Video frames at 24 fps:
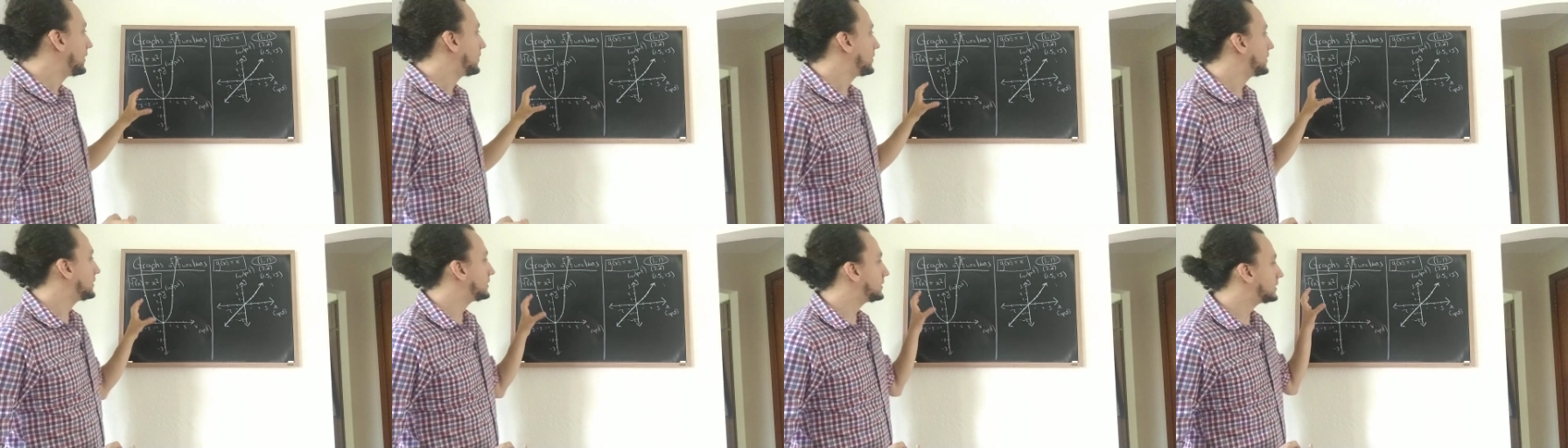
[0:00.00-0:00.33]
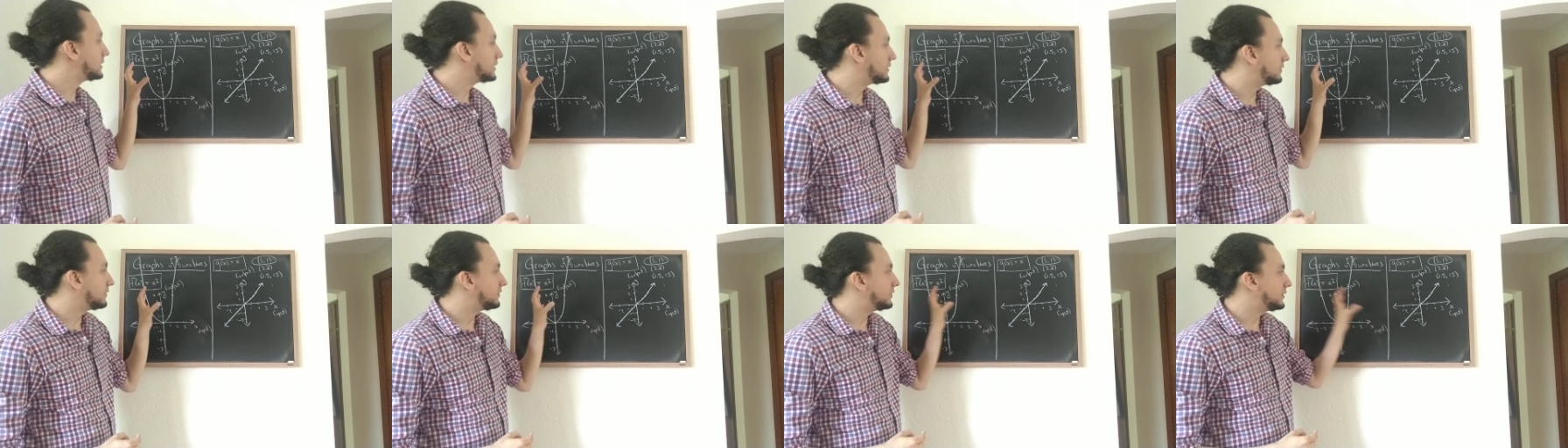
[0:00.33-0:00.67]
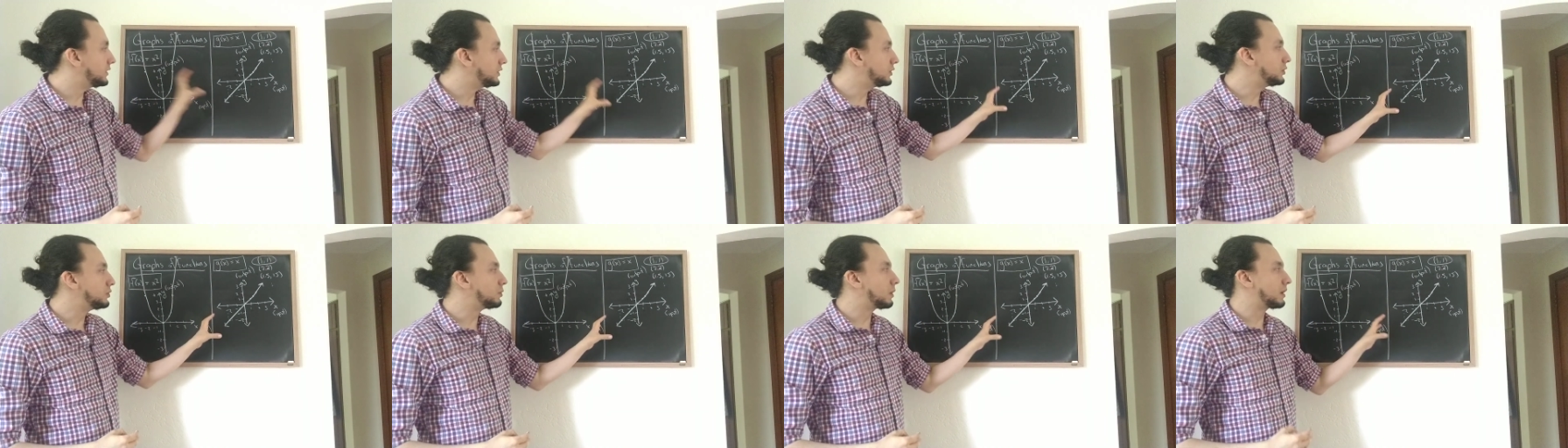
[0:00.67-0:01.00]
this is a
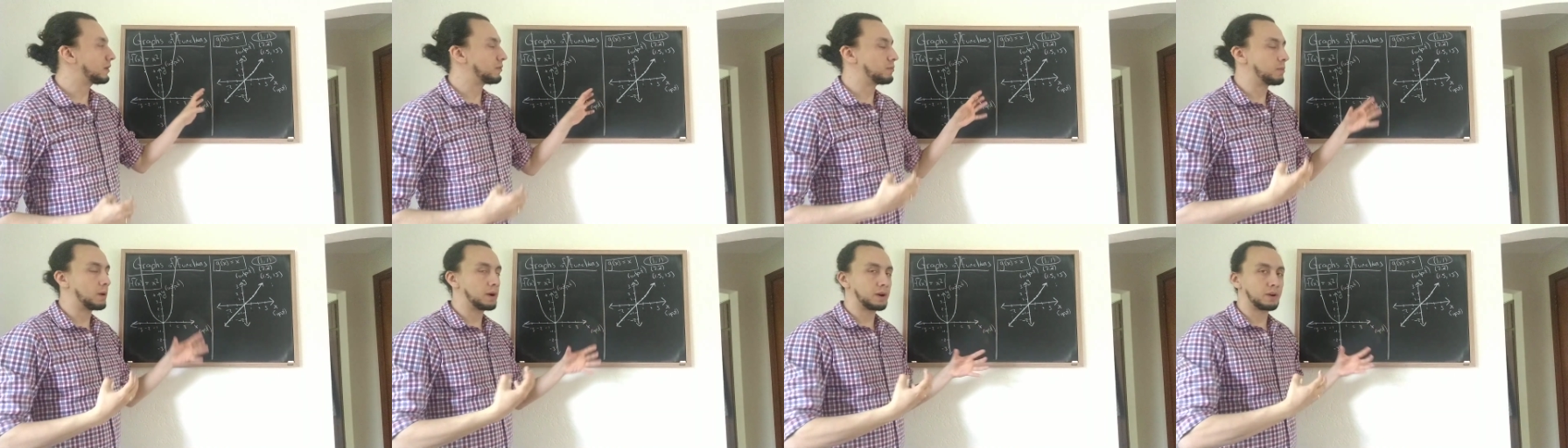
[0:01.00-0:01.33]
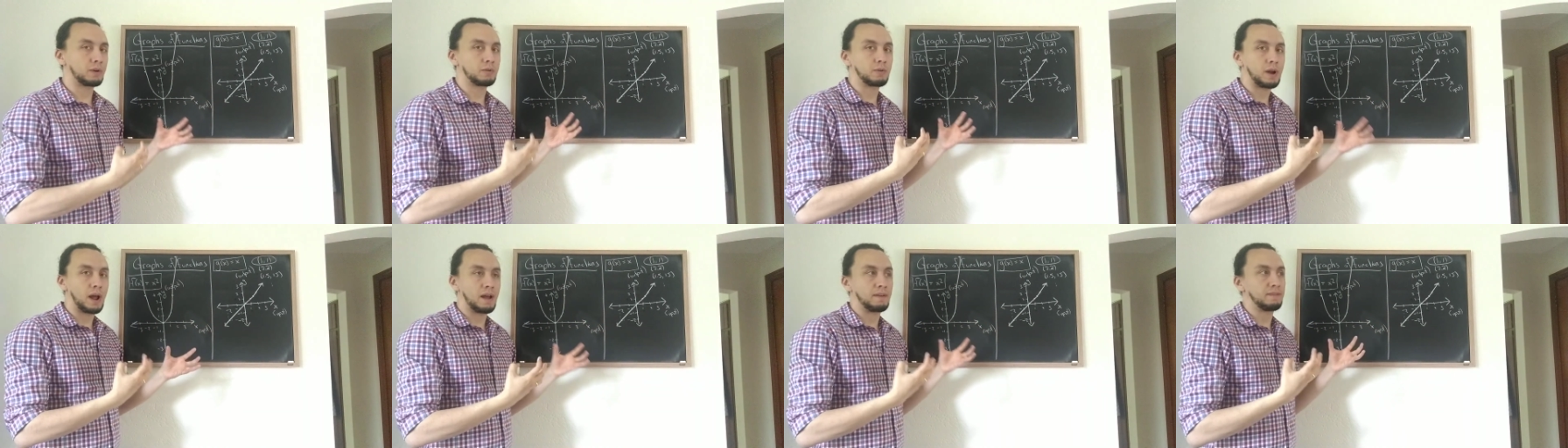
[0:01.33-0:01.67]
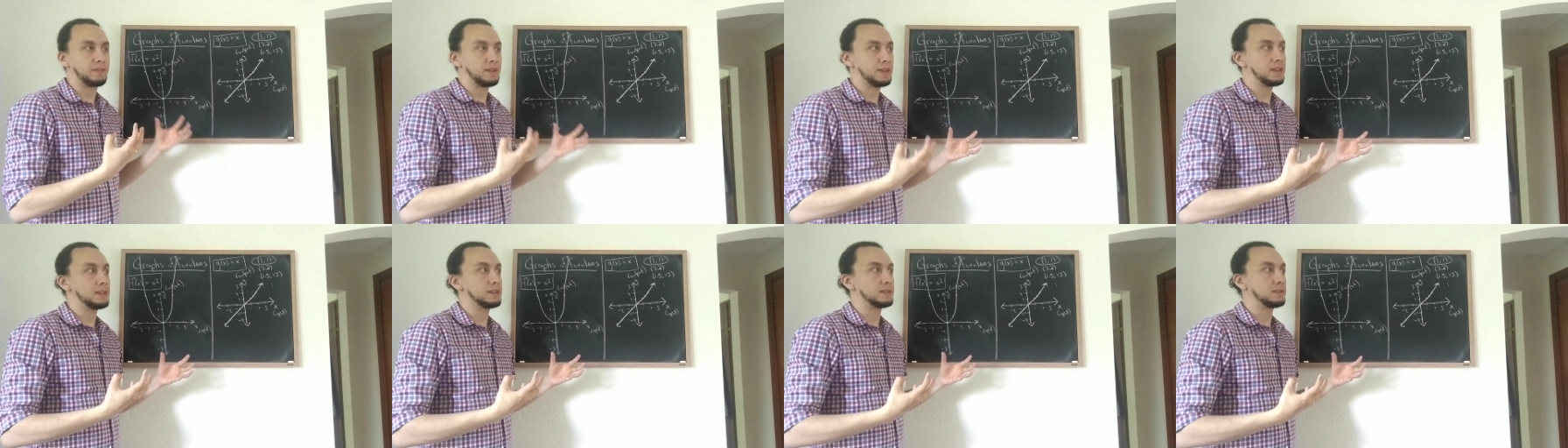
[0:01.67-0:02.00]
view on what a
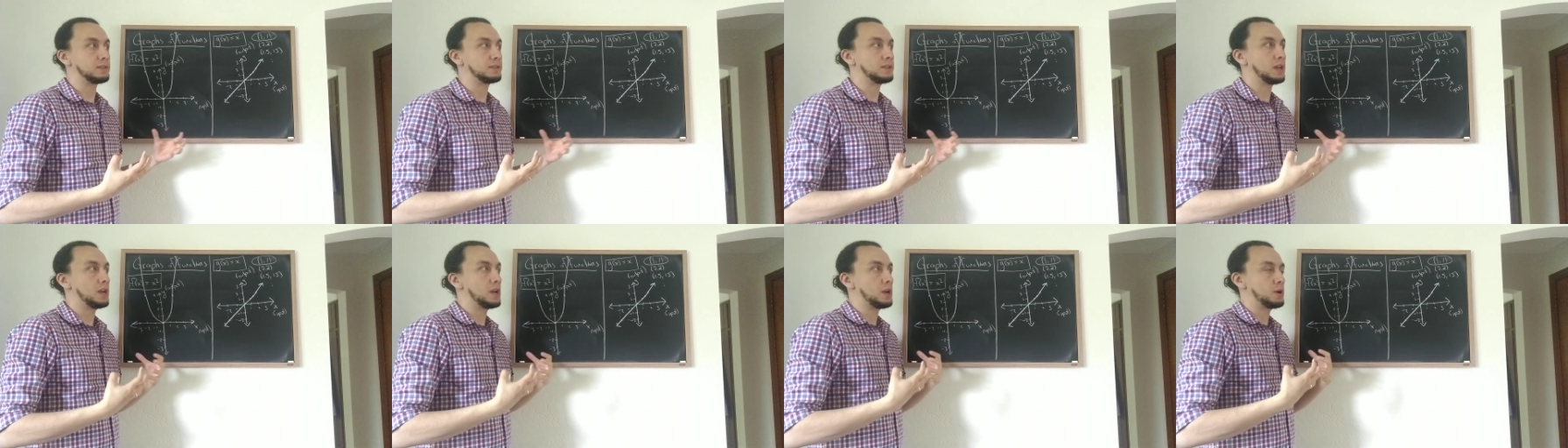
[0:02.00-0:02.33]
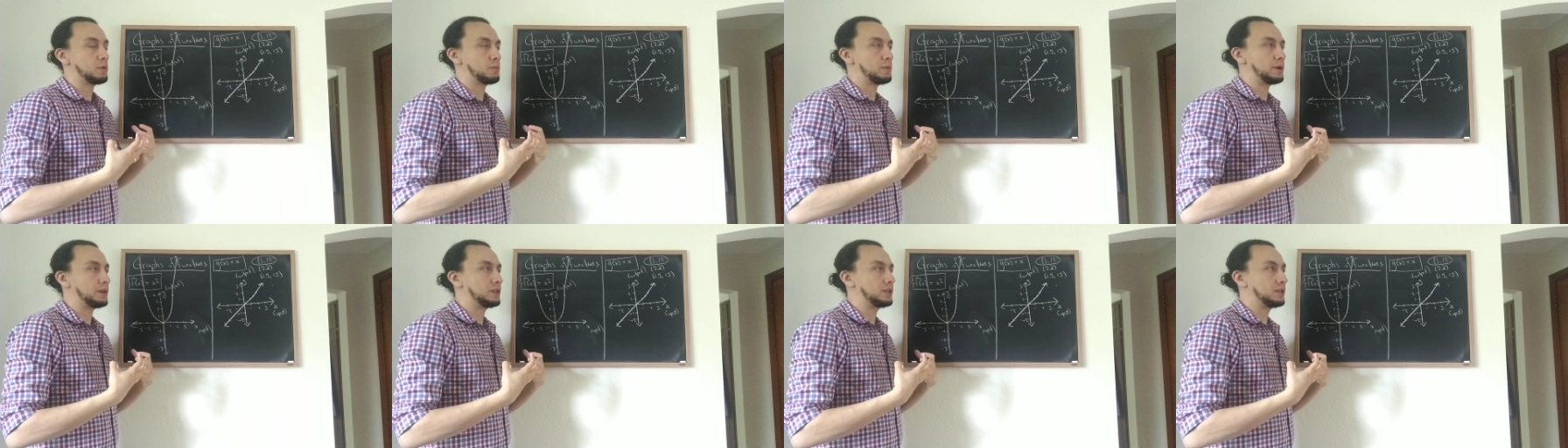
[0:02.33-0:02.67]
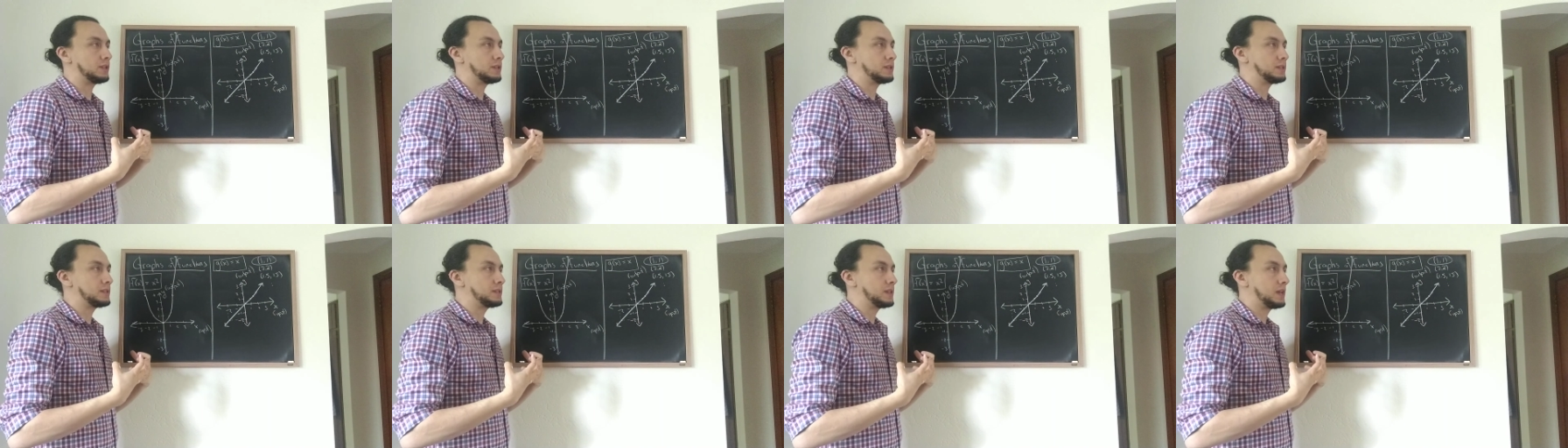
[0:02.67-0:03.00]
graph is, which
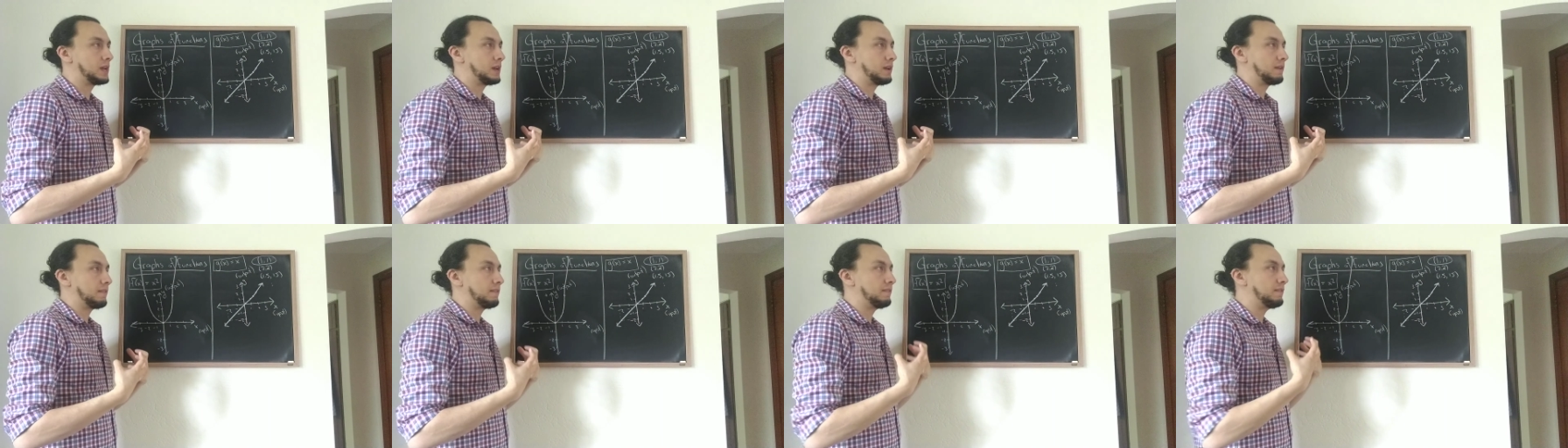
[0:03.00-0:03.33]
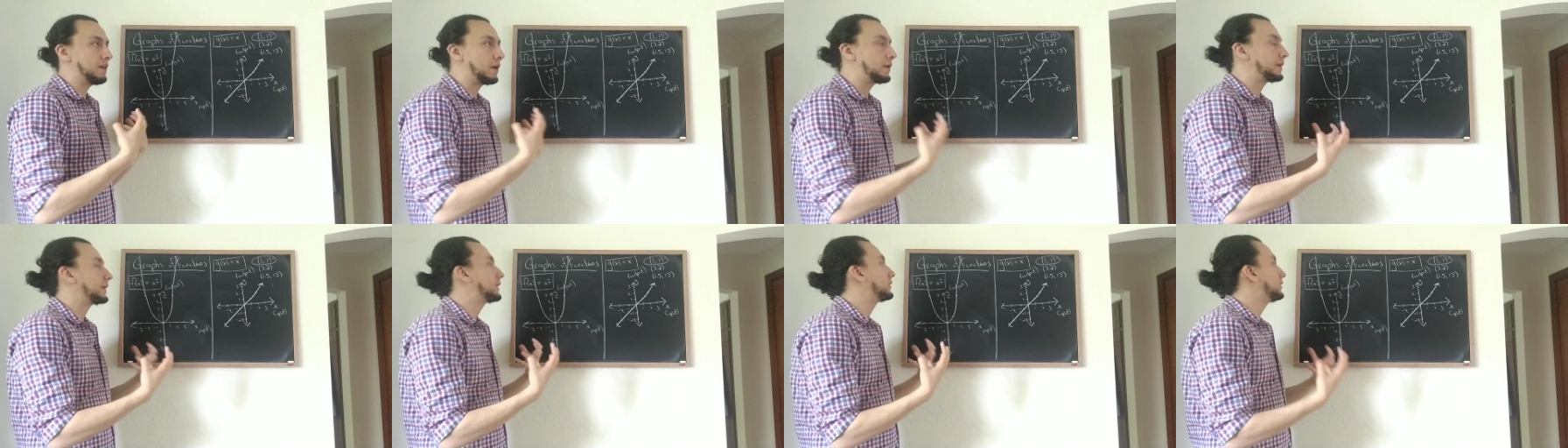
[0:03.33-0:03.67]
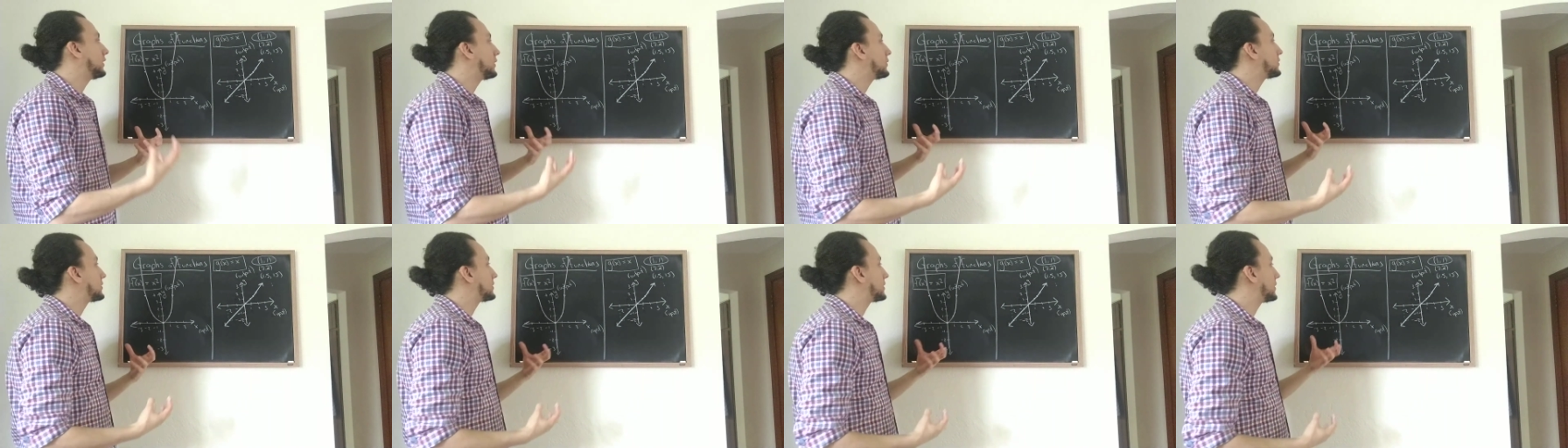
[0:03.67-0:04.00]
is very
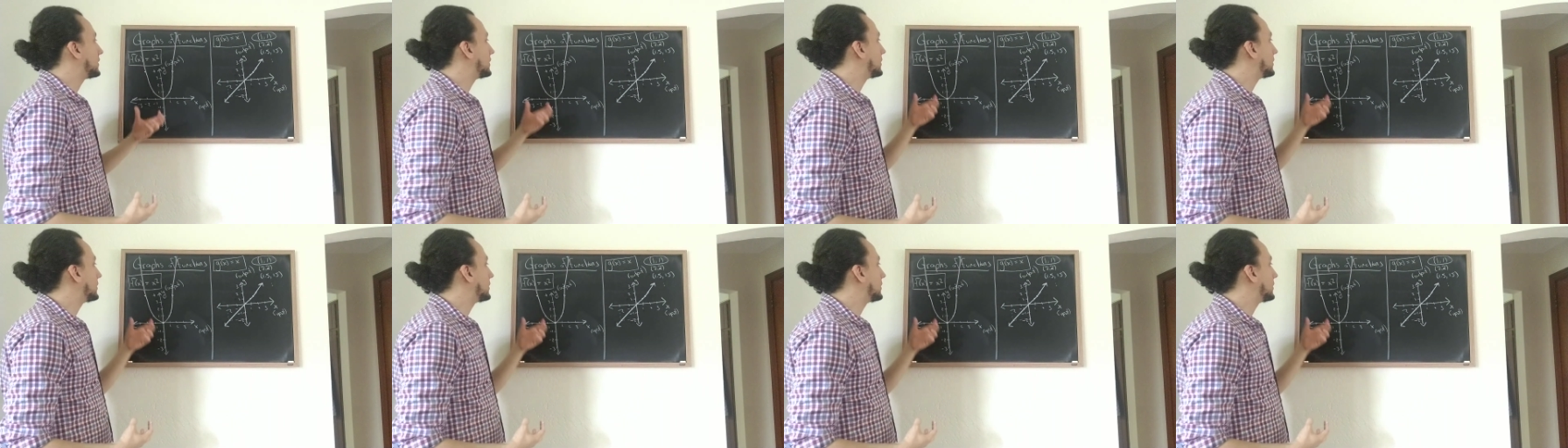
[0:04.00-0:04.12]
close to